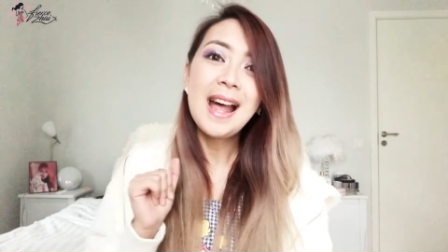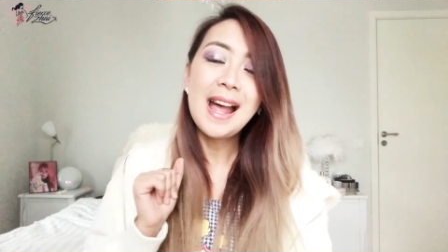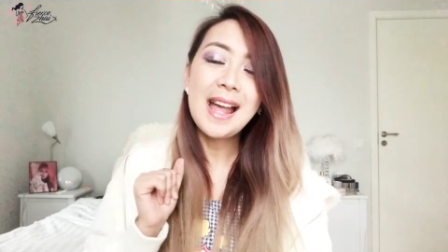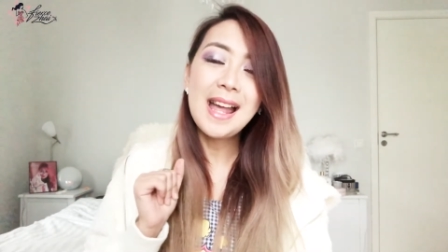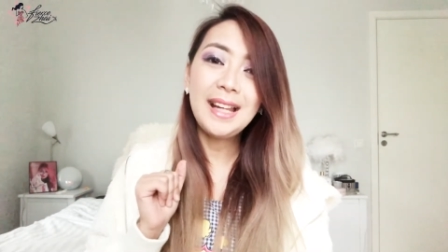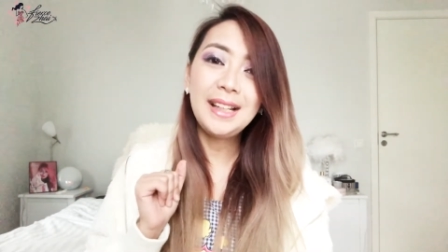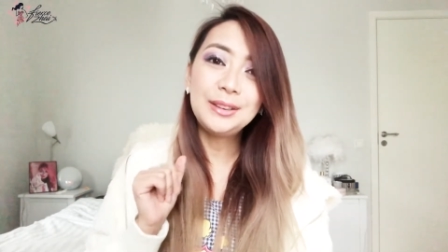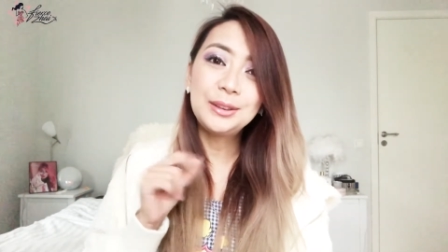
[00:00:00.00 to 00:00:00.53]

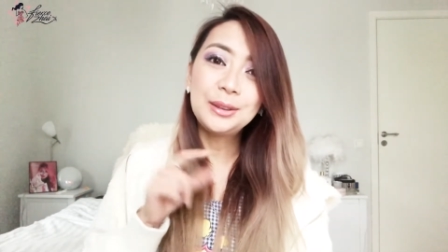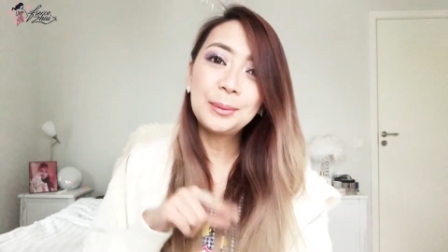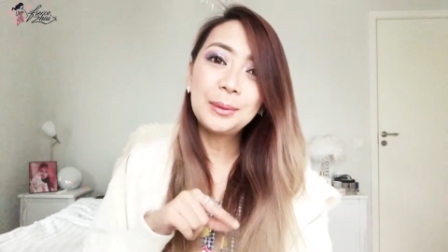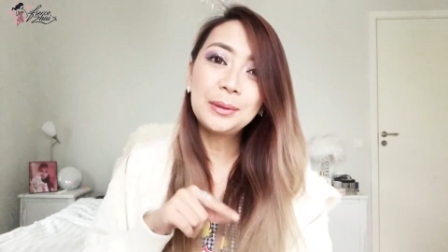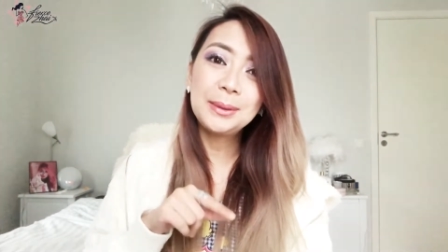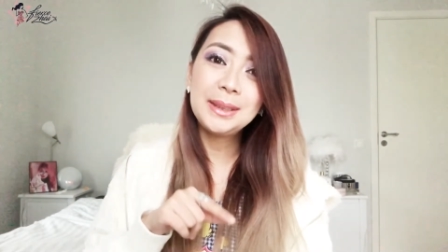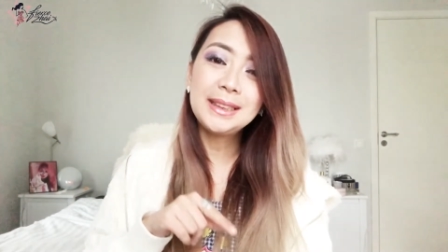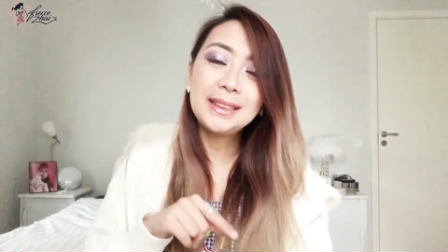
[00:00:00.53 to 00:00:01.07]
and
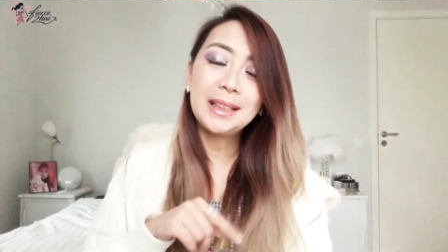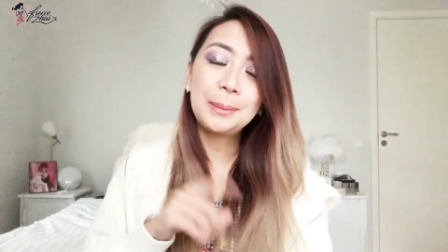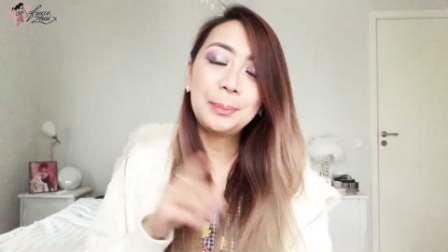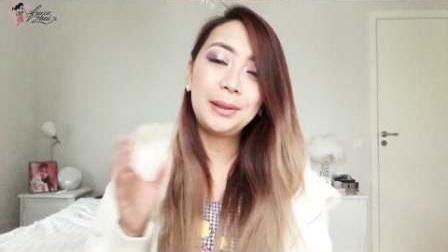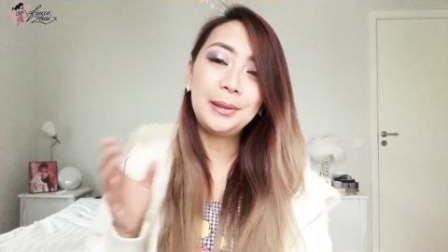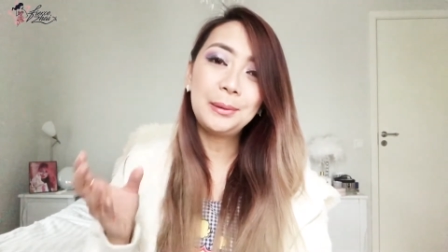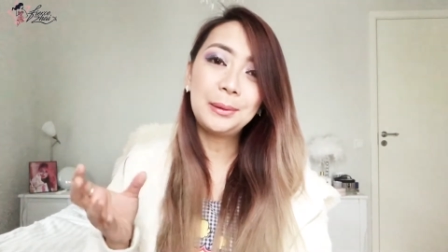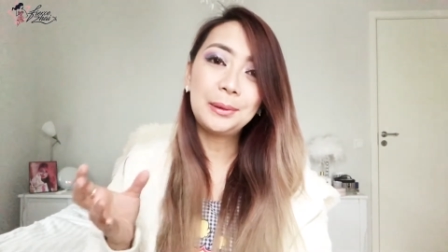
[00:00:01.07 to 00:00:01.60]
jewelries like
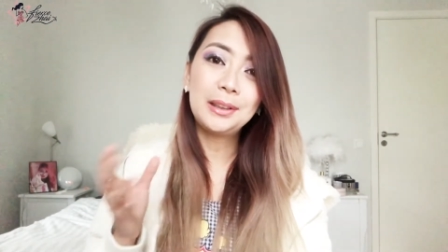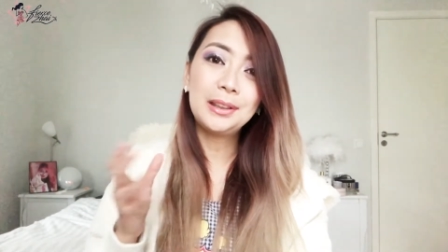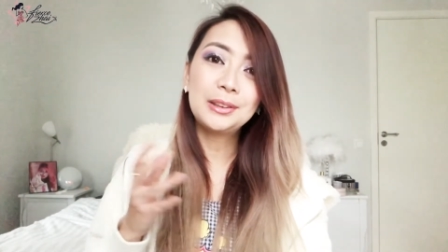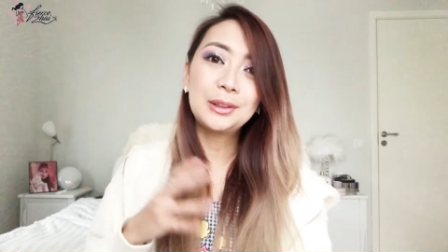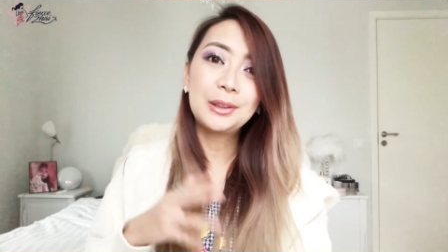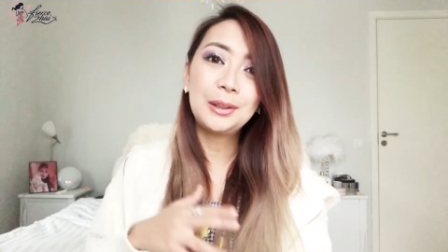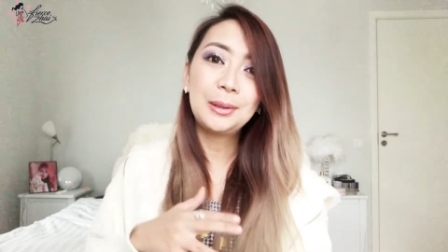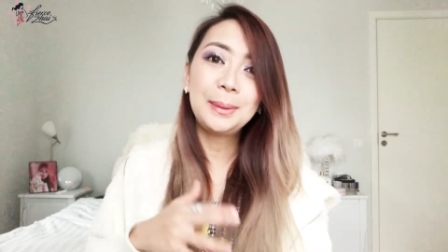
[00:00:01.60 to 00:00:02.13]
Pandora,
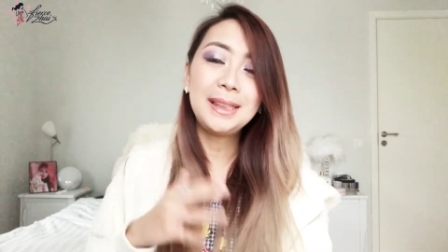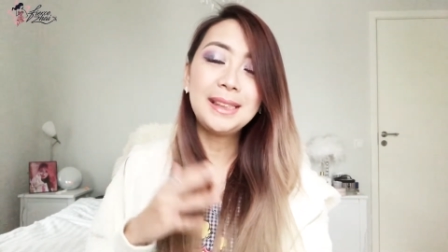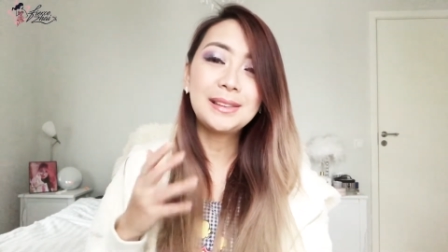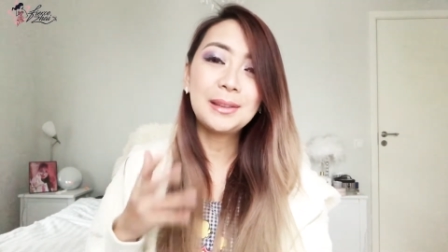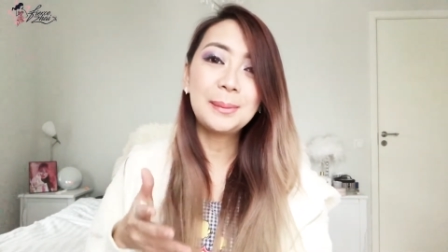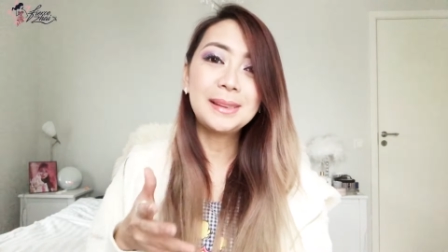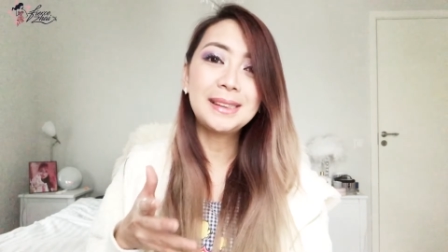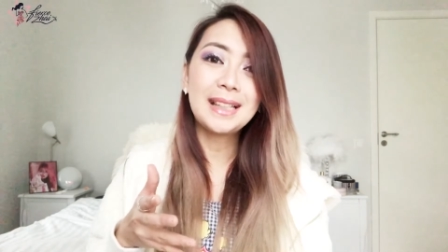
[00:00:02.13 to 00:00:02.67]
Trollbeads,
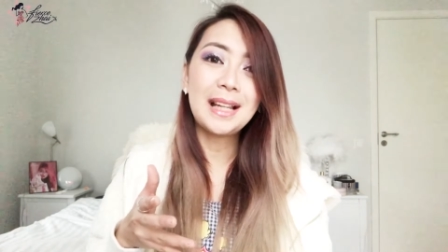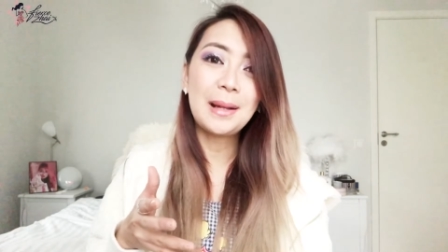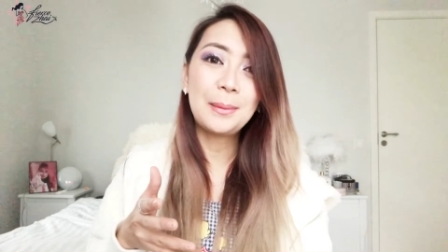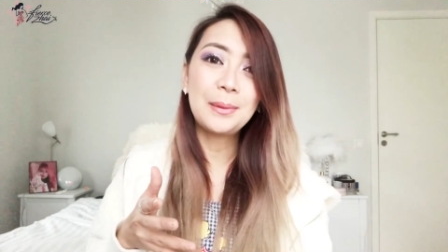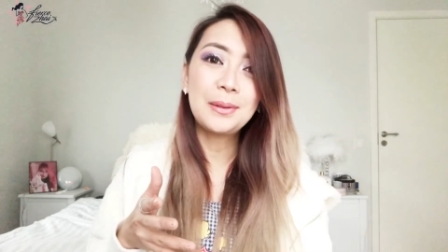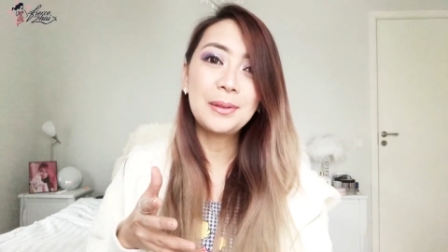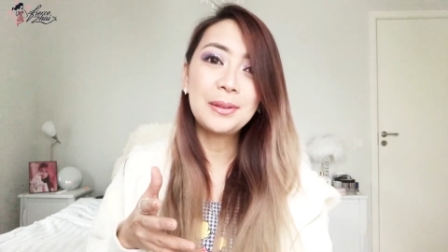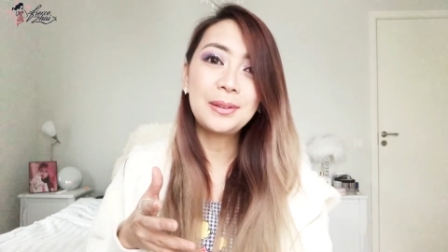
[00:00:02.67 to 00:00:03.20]
Thomas
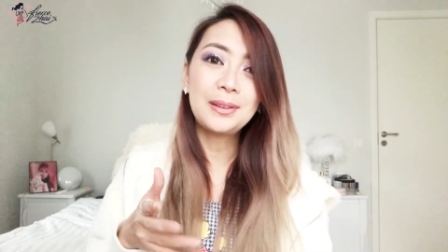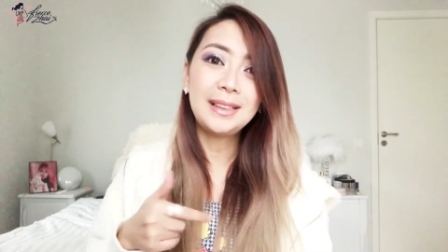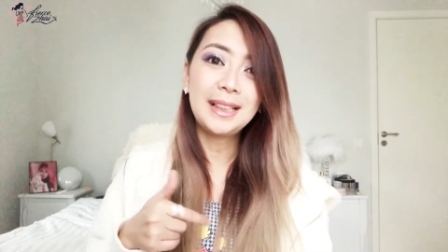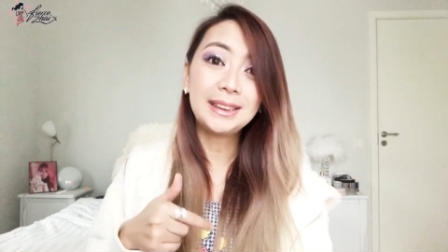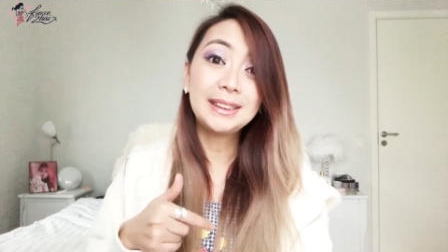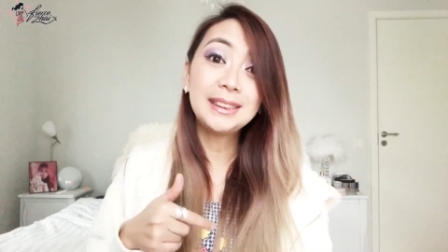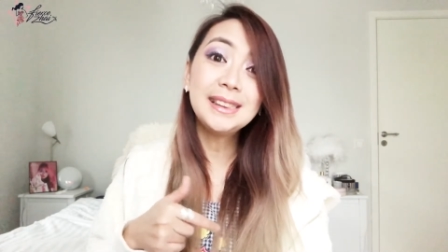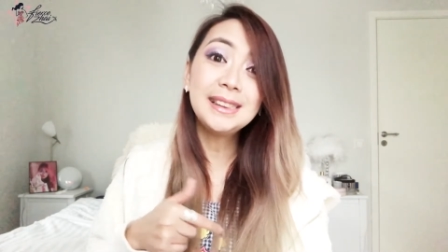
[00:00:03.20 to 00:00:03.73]
Sabo
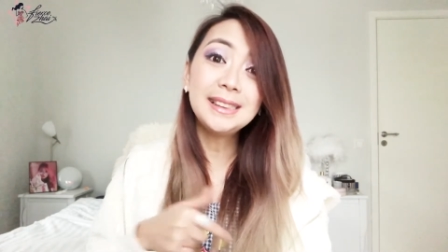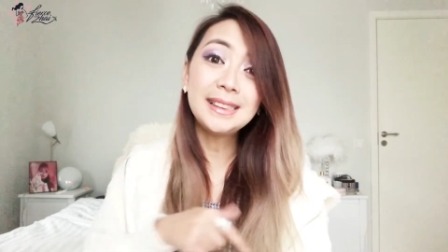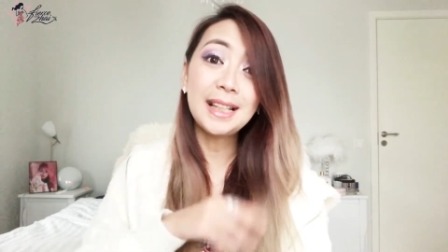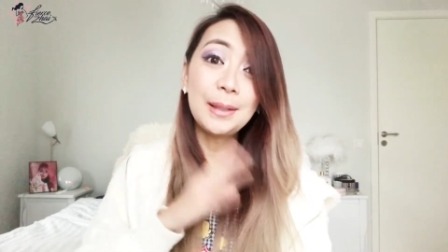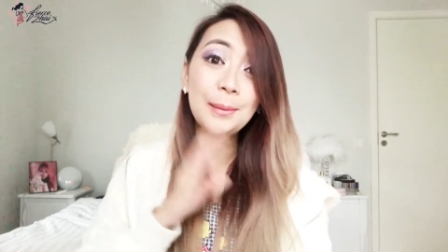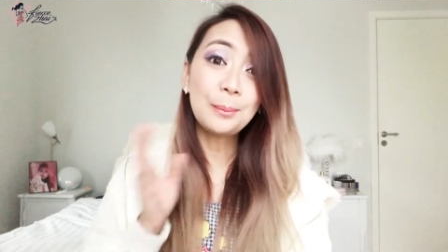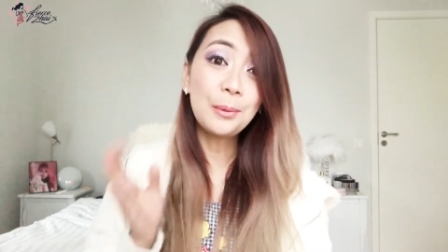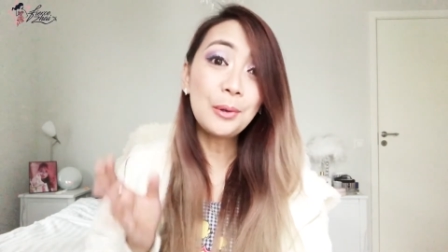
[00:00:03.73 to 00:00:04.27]
collections,
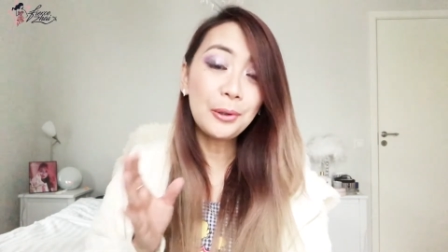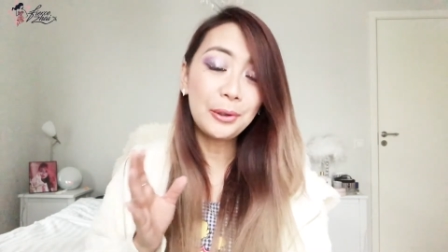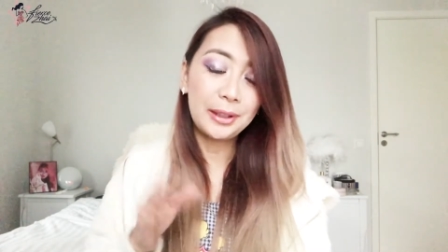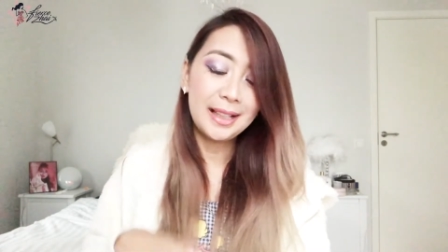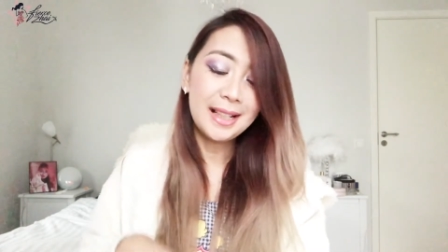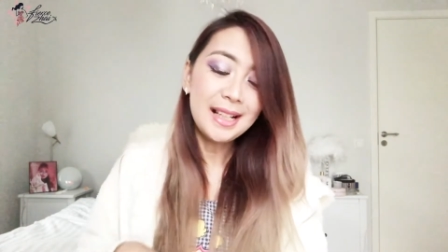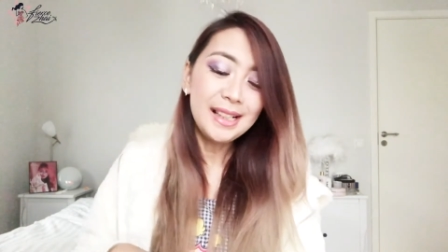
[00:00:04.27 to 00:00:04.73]
and more.